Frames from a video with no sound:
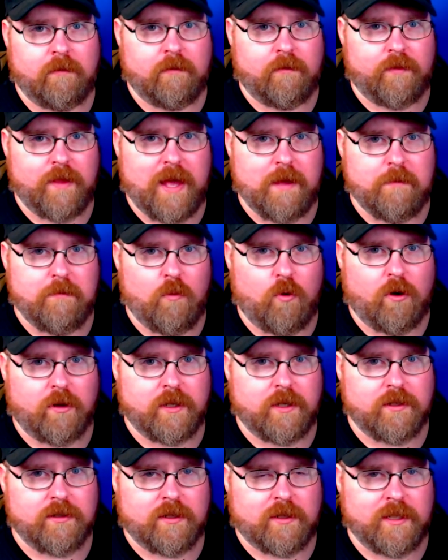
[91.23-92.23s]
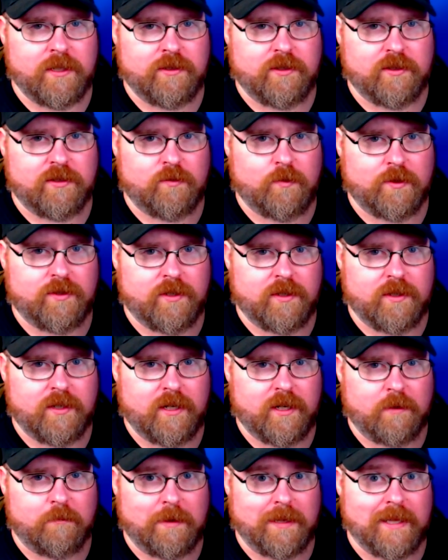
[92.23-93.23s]
That more or less clinches what's in
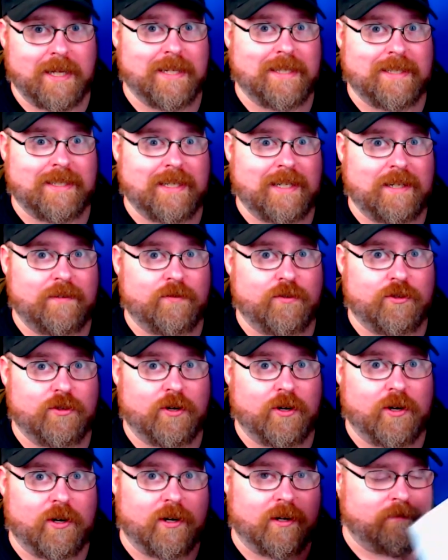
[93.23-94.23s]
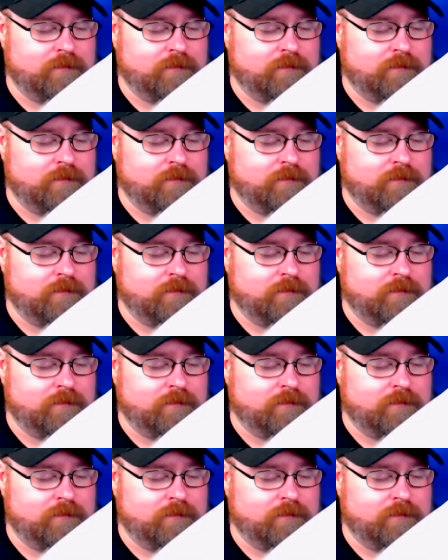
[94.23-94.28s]
here, but let's see for sure.